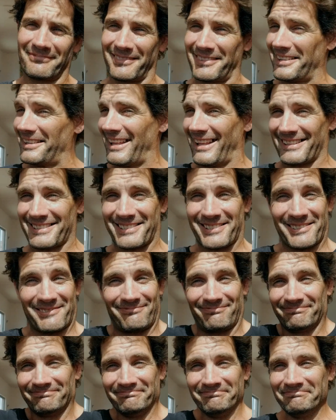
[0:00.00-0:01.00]

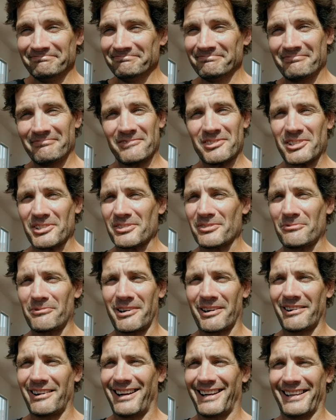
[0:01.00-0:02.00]
That's just
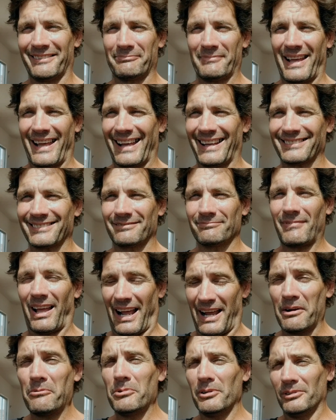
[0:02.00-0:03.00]
where I am at.
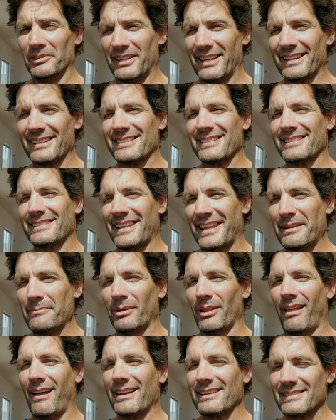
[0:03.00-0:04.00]
I will get a
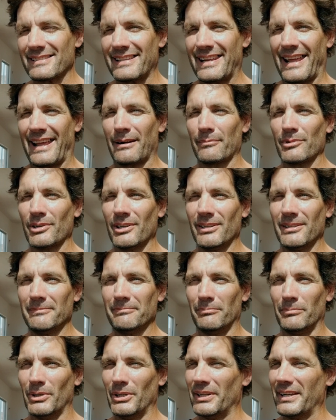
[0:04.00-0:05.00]
stabilized camera,
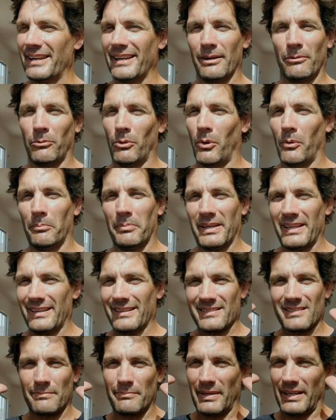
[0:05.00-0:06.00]
but it won't be
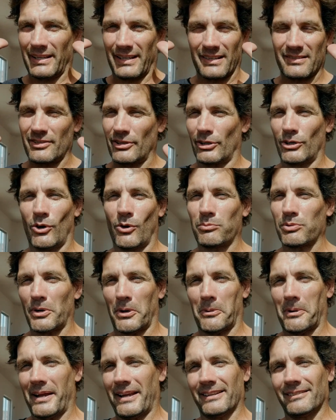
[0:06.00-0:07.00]
as big as the
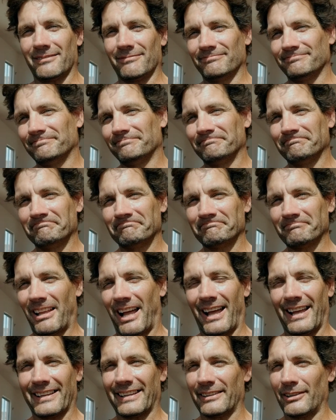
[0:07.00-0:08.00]
GoPro 8.
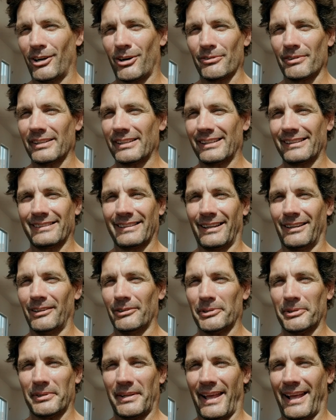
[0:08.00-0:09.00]
I can already tell
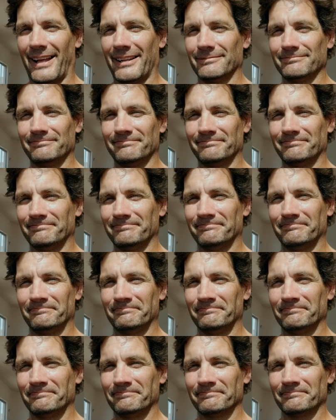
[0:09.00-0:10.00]
you that.
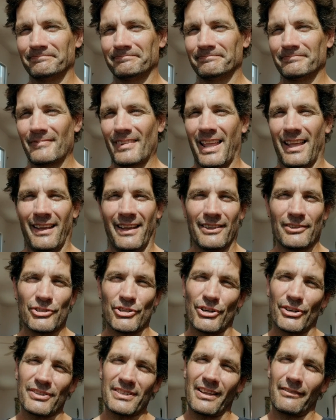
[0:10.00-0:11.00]

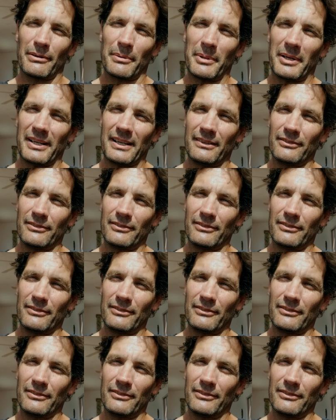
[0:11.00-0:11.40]
Cheers, everybody.